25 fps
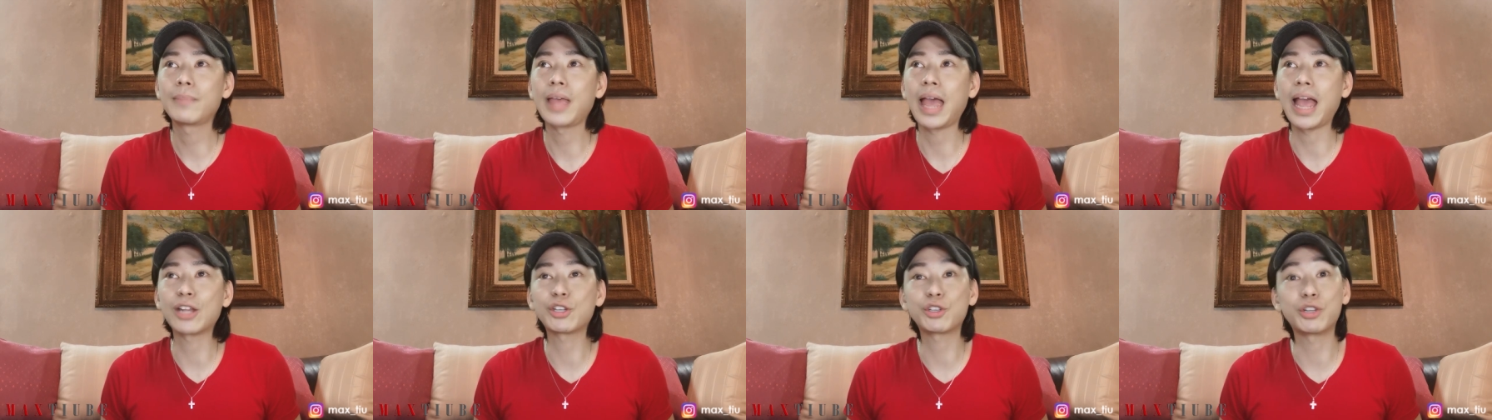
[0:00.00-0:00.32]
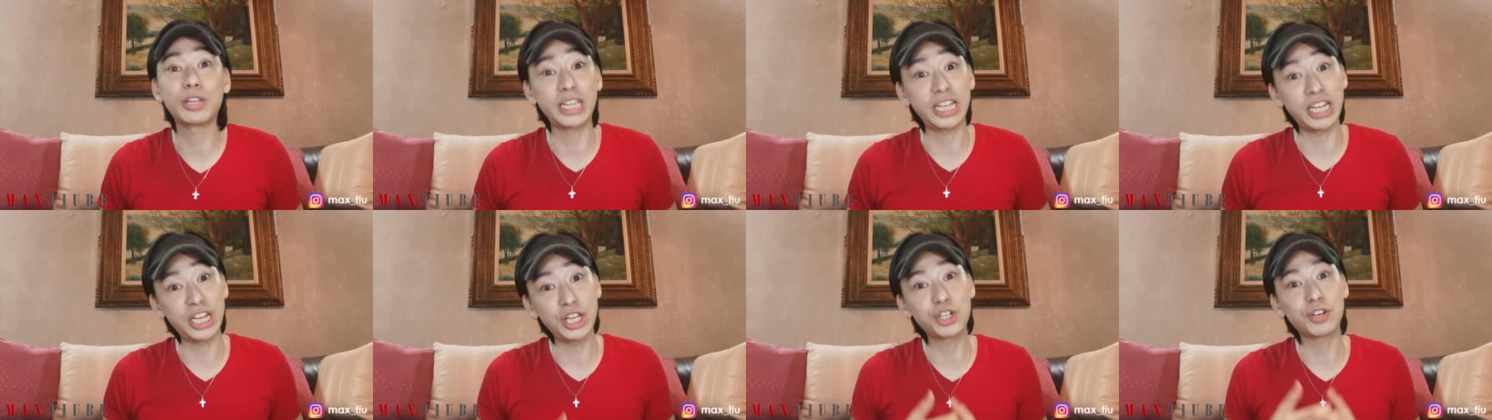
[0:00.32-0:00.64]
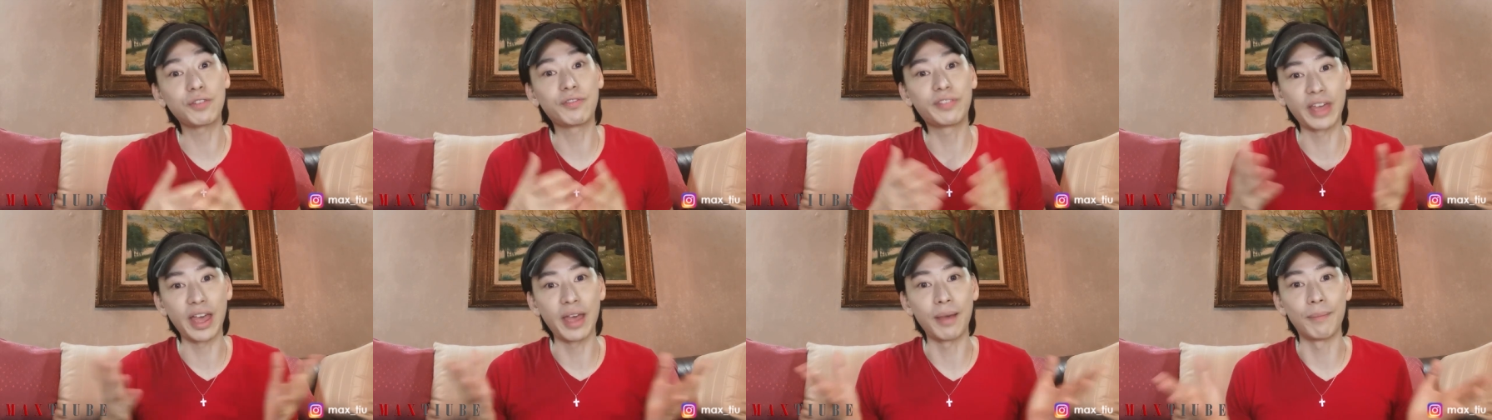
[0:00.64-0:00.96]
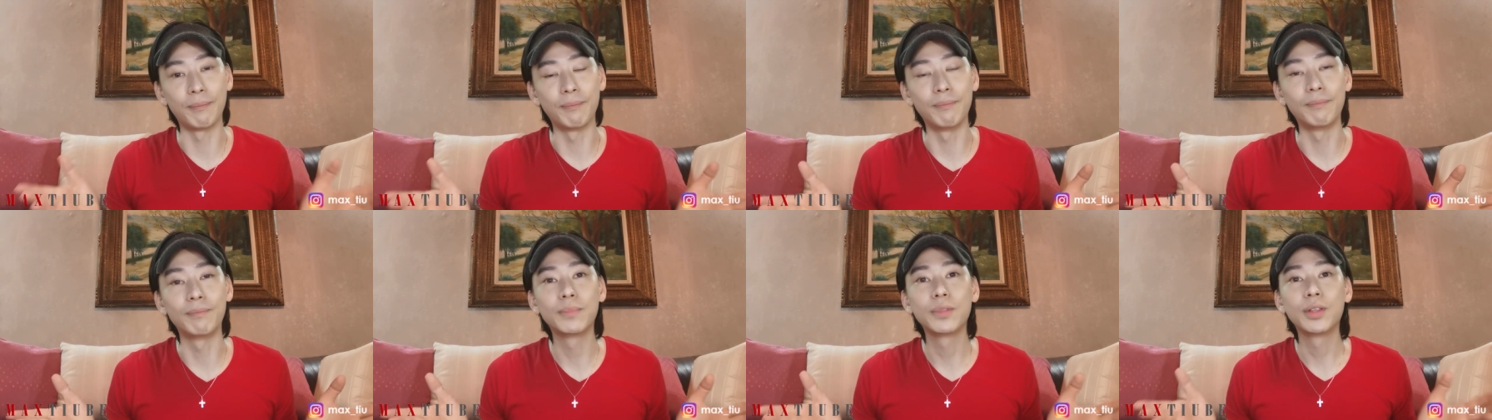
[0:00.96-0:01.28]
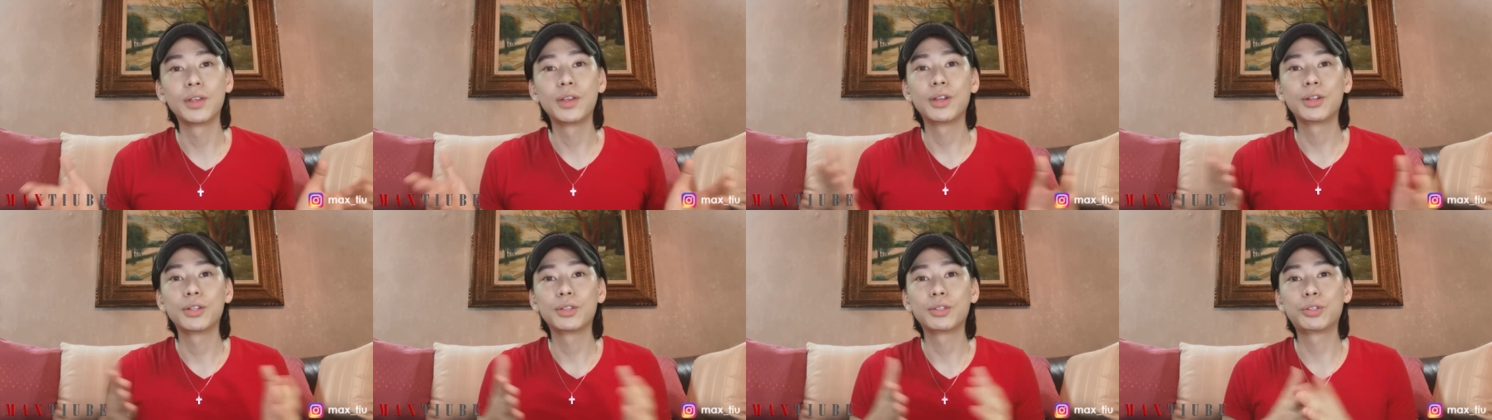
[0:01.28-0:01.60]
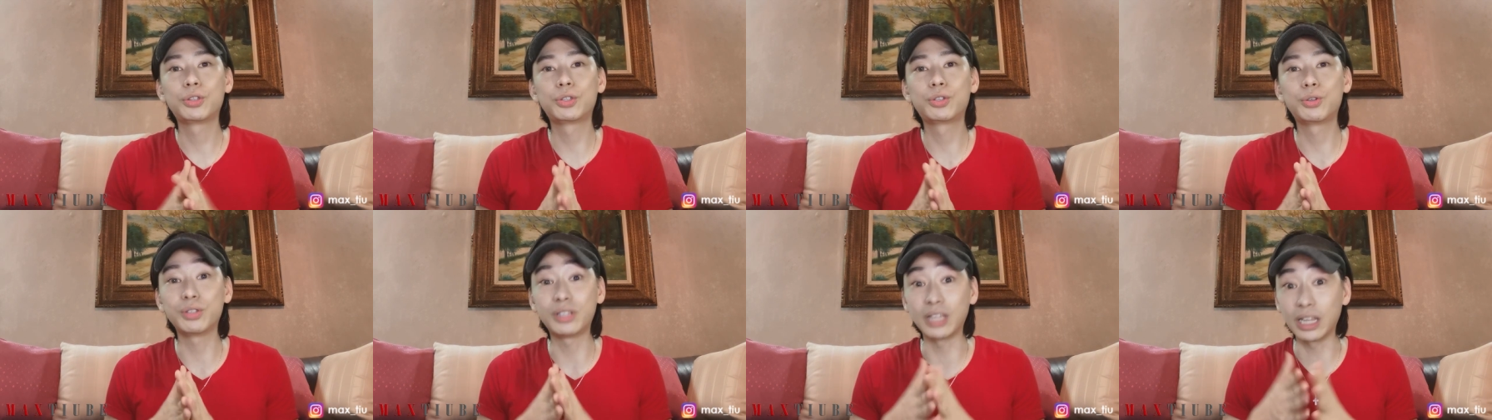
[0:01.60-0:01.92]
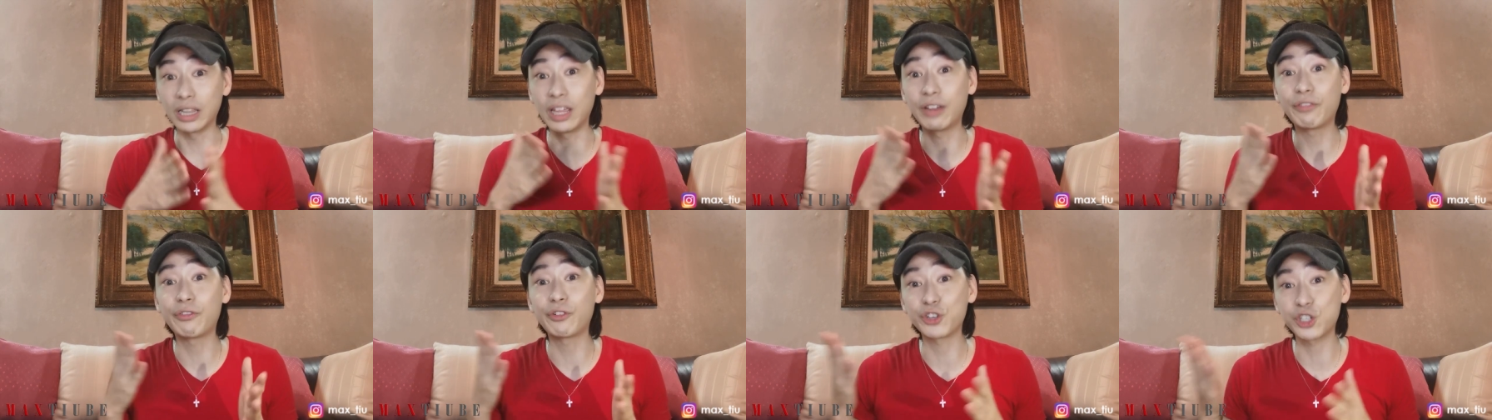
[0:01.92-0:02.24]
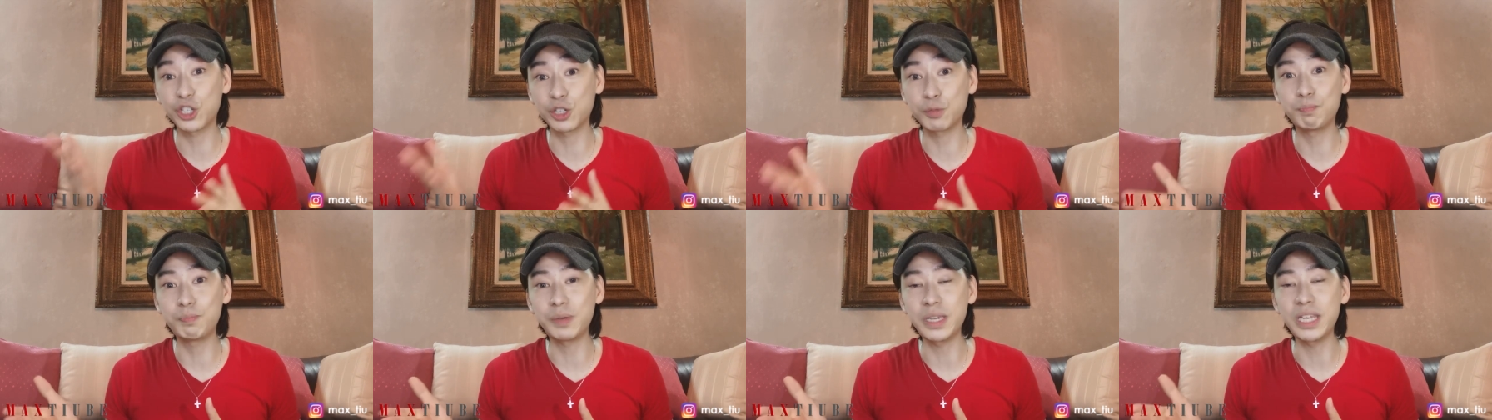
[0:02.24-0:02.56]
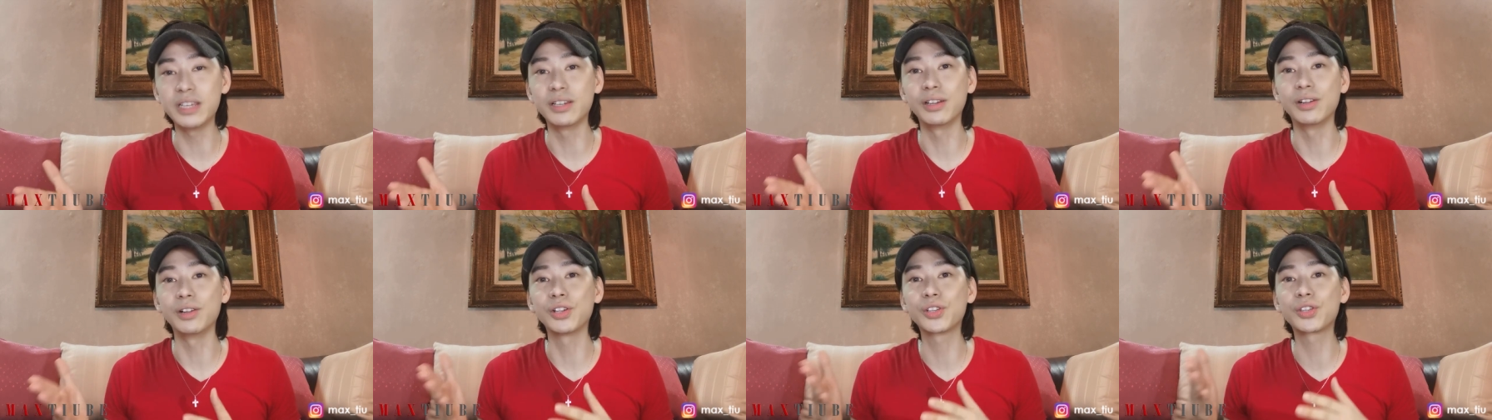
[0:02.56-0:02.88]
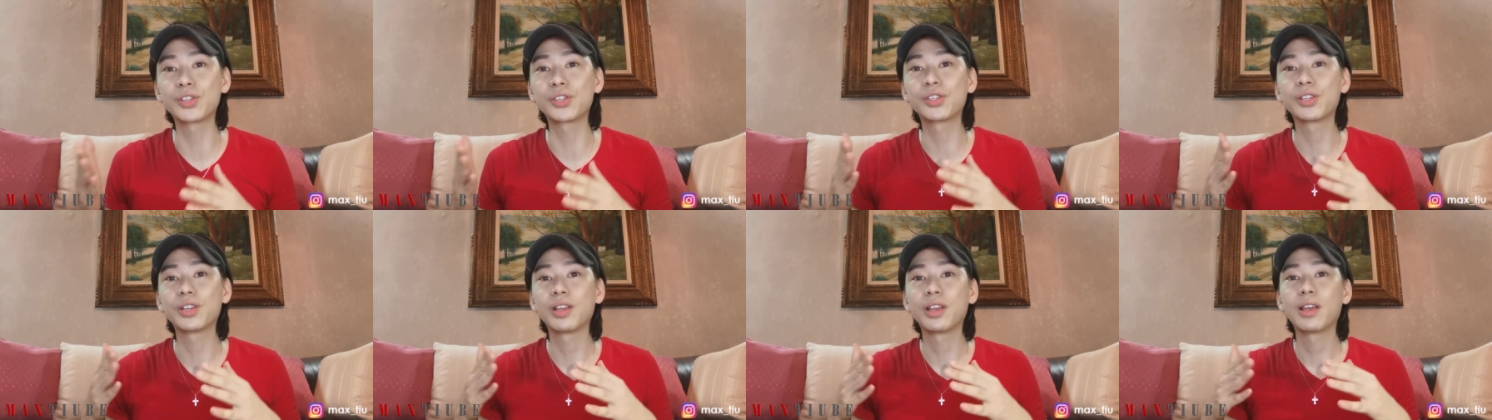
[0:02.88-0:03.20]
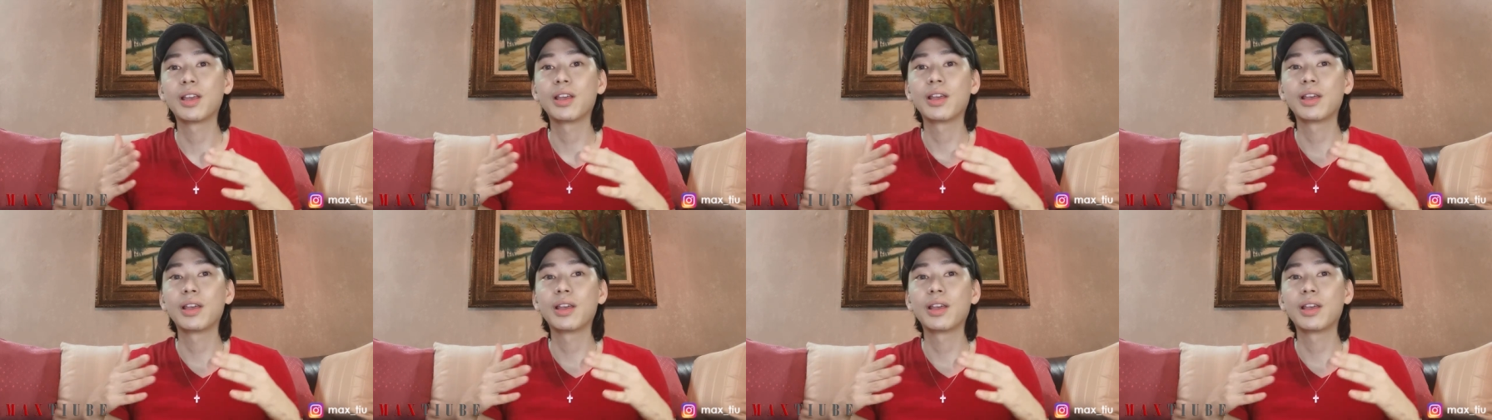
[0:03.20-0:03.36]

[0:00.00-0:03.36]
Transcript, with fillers: actually each of them, to deliver spiels,